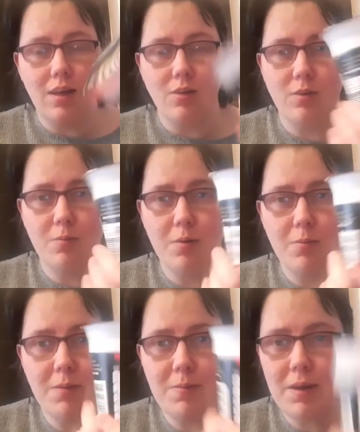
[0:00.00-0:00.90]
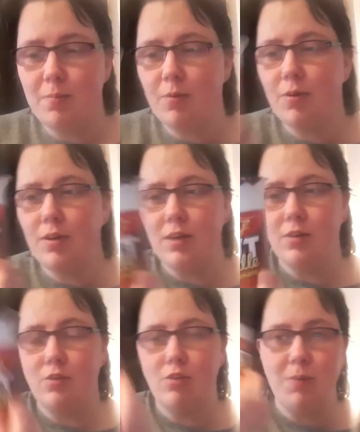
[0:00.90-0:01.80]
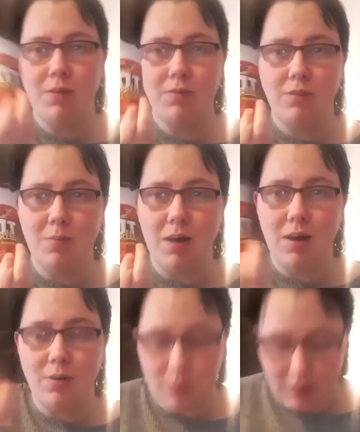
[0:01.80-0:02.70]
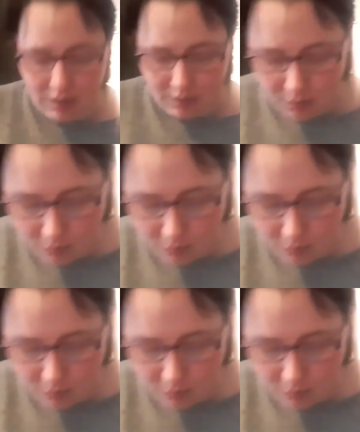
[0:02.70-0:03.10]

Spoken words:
I got the Bombay Bad Boy, I got 2 beef and tomato, and